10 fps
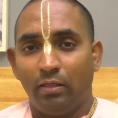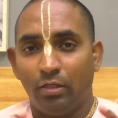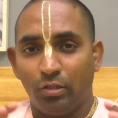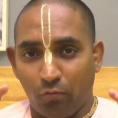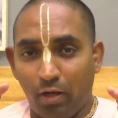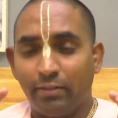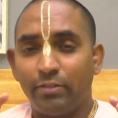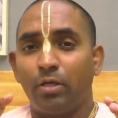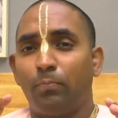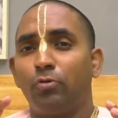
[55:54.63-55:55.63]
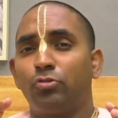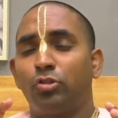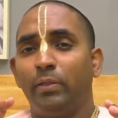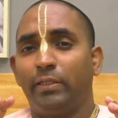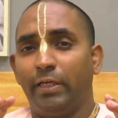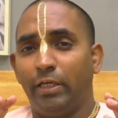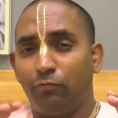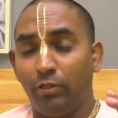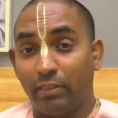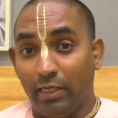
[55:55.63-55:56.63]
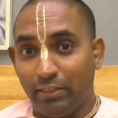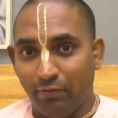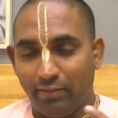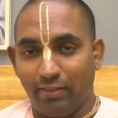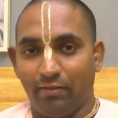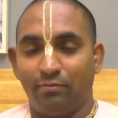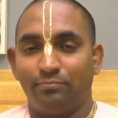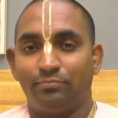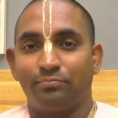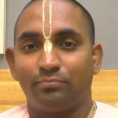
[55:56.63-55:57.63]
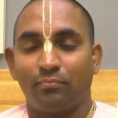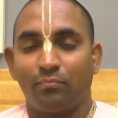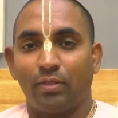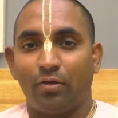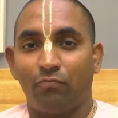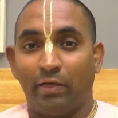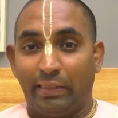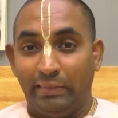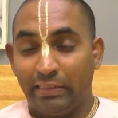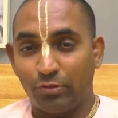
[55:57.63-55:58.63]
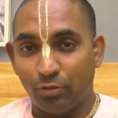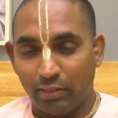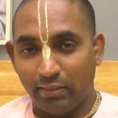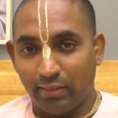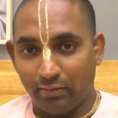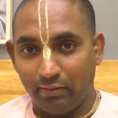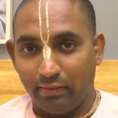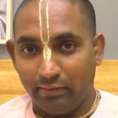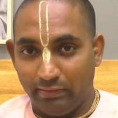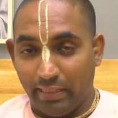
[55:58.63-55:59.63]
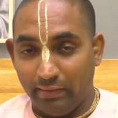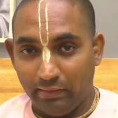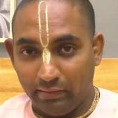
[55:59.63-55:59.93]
Qualities supposed to be carefully cultivated for years together, then